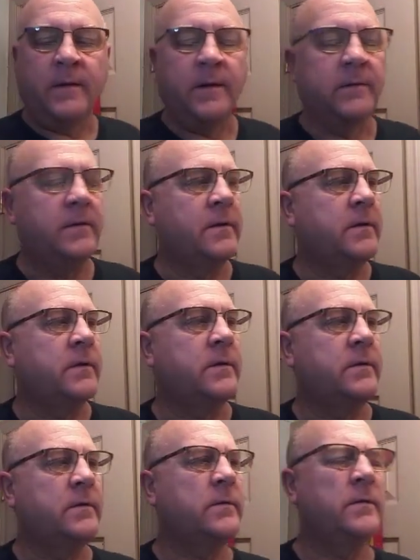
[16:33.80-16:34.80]
Got, I
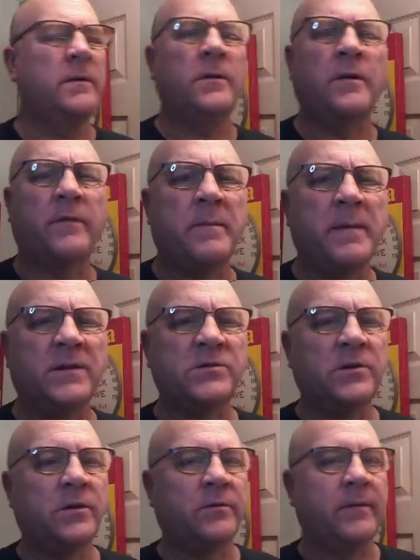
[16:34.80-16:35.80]
don't know if I
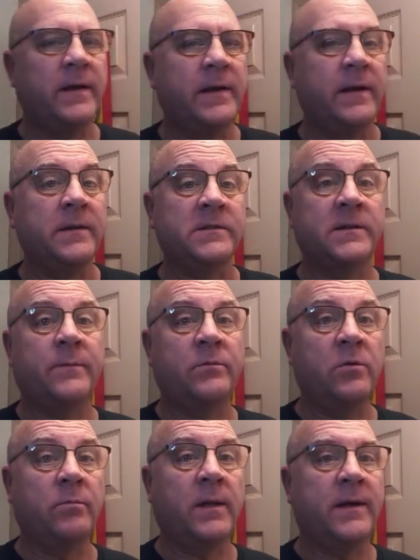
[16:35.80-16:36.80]
mentioned it already, got a
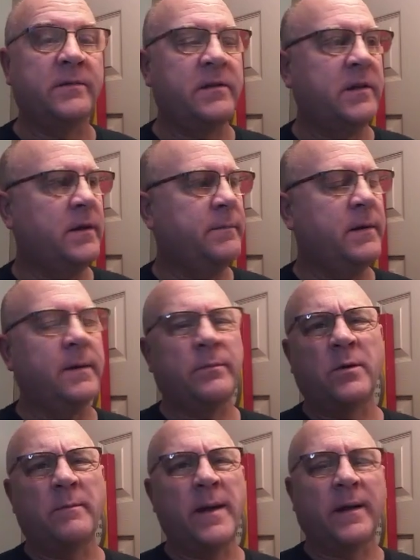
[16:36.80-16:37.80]
septoplasty coming up.
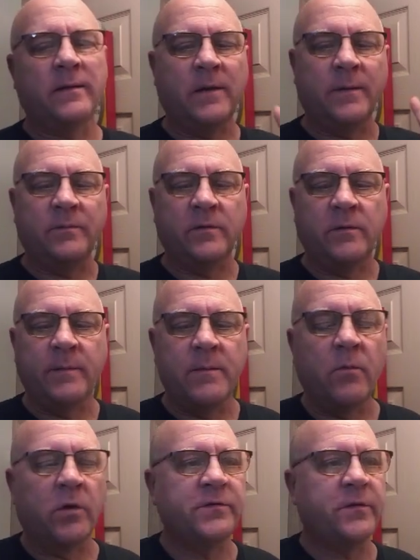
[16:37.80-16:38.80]
They're backed up, so it'll be
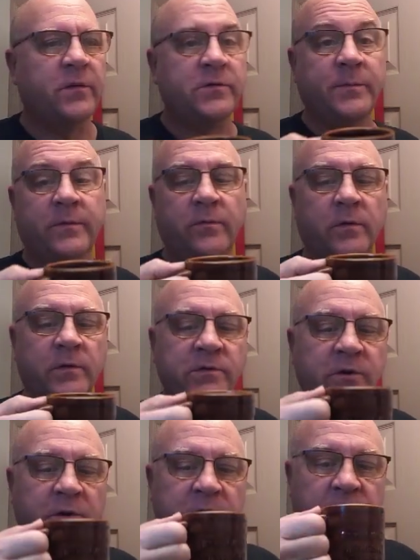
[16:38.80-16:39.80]
March 1st before the
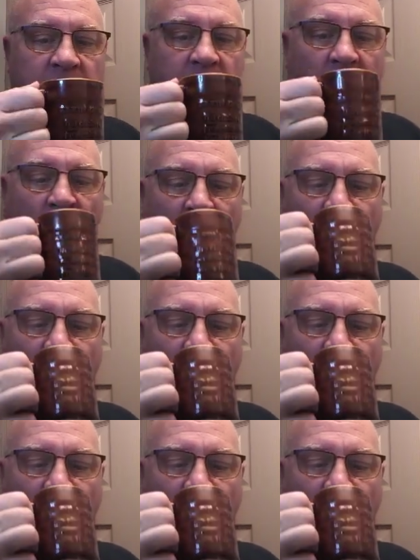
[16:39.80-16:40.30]
surgery.